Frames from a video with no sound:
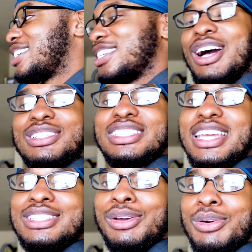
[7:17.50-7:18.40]
y'all
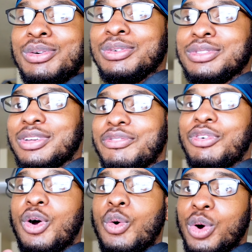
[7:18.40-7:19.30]
stay tuned
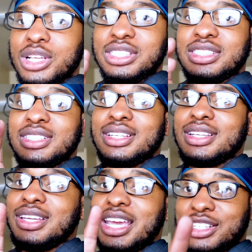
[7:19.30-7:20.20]
for what's
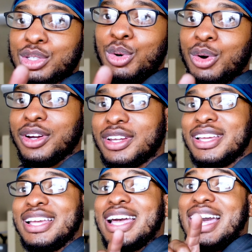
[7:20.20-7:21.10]
in store.
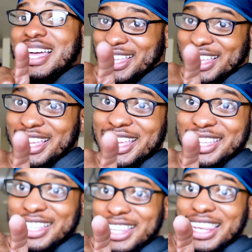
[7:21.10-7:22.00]

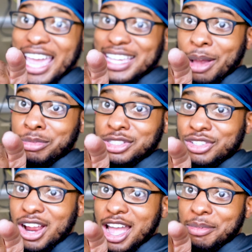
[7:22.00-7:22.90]
Like, comment,
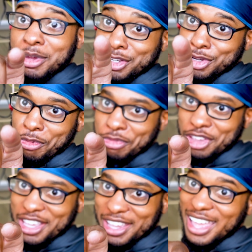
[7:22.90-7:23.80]
subscribe. Don't
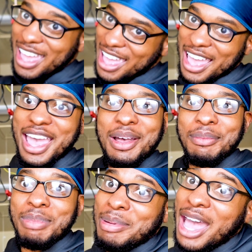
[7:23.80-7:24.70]
forget.
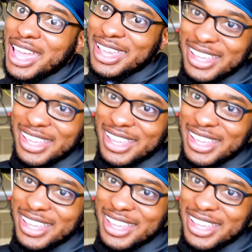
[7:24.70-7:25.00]
Bye bye.